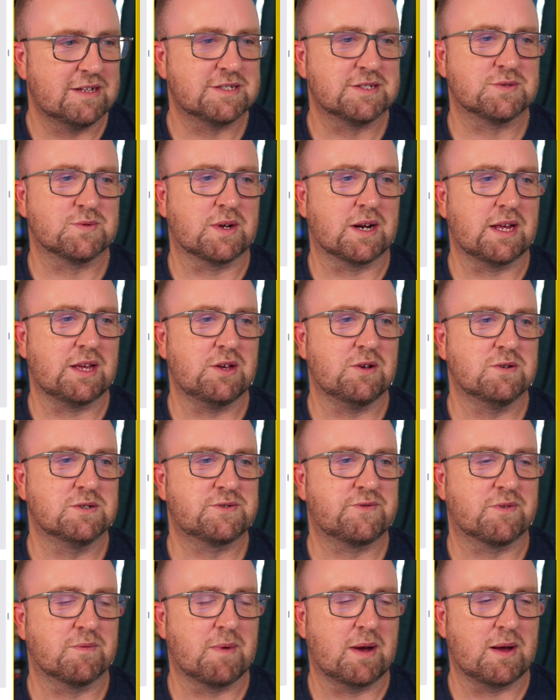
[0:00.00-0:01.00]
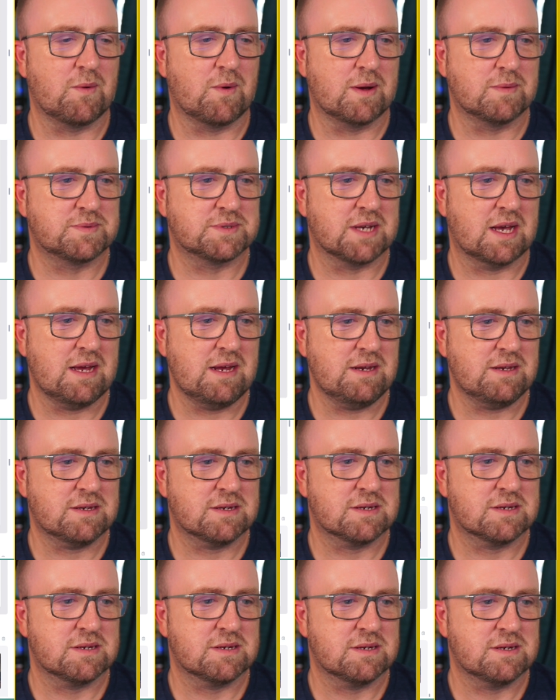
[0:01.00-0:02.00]
This is what I use for my
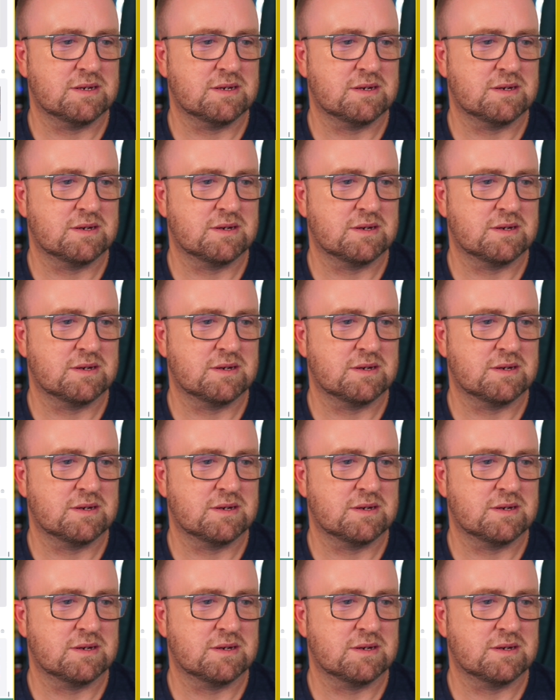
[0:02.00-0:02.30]
website.